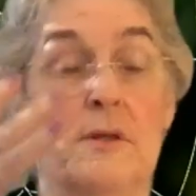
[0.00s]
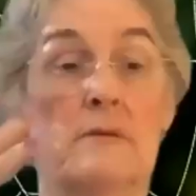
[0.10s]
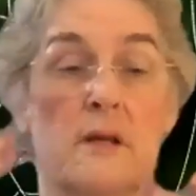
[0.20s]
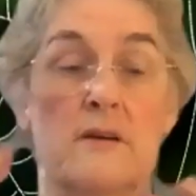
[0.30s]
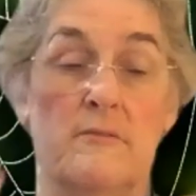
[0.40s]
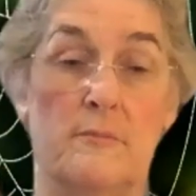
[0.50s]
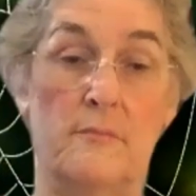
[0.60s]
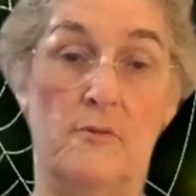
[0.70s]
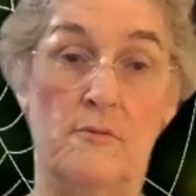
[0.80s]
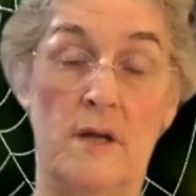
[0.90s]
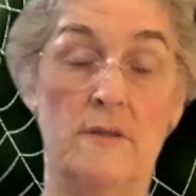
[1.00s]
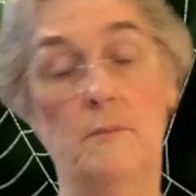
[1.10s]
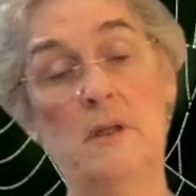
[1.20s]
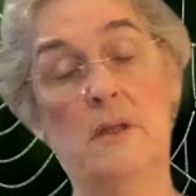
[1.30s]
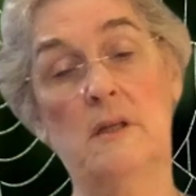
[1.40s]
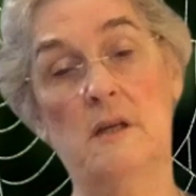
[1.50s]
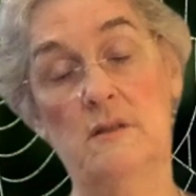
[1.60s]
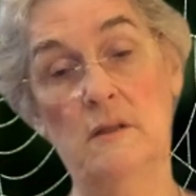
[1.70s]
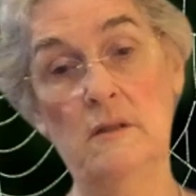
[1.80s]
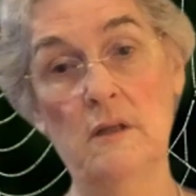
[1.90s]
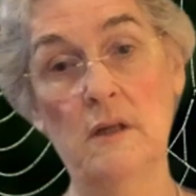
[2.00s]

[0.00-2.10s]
of life grounding meditation,